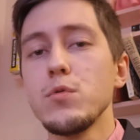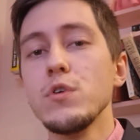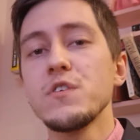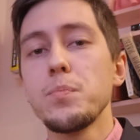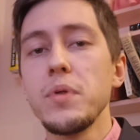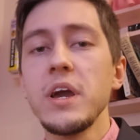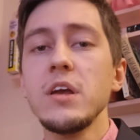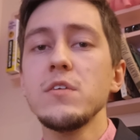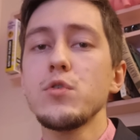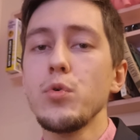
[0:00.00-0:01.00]
to
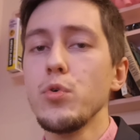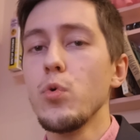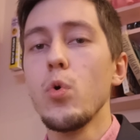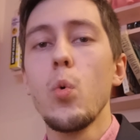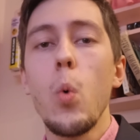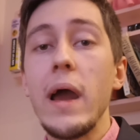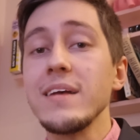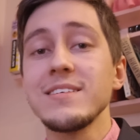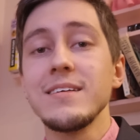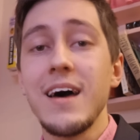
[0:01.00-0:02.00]
explain to you why
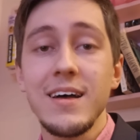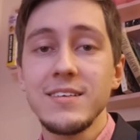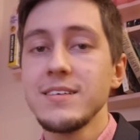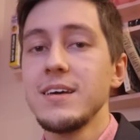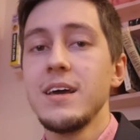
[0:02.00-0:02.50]
it's not.